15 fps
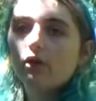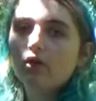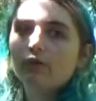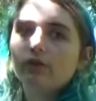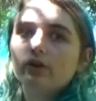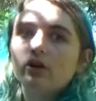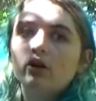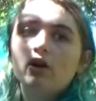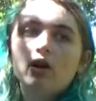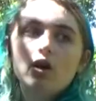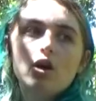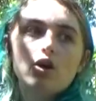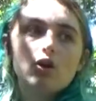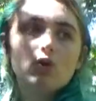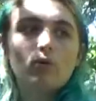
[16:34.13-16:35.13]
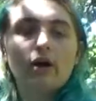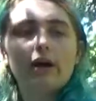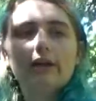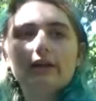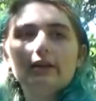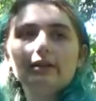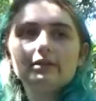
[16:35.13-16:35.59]
over
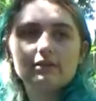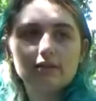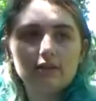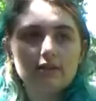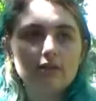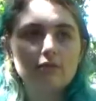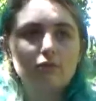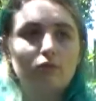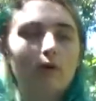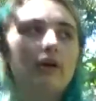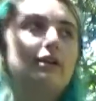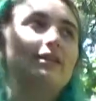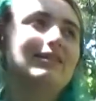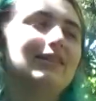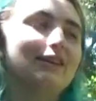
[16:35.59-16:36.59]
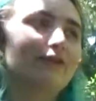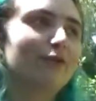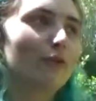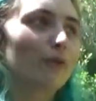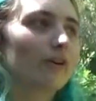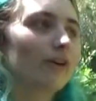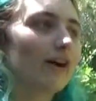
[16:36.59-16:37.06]
quite easily
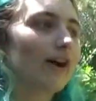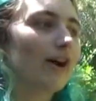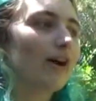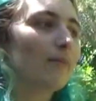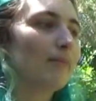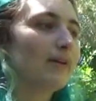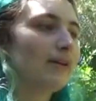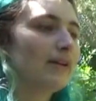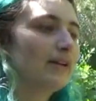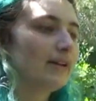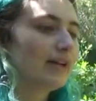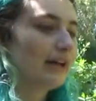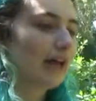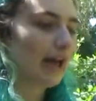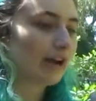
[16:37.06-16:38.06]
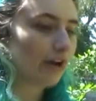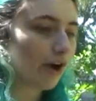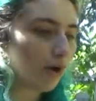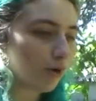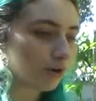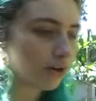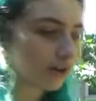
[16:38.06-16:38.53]
for an
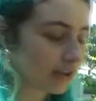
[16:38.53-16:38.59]
oak